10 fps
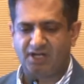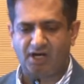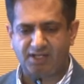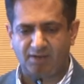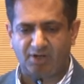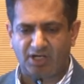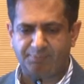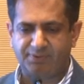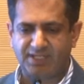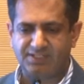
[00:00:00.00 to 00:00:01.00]

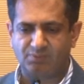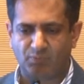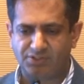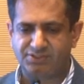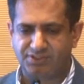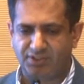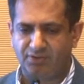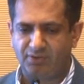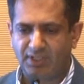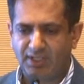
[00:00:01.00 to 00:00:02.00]
cardiomyopathies of what to
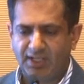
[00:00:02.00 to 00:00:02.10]
do.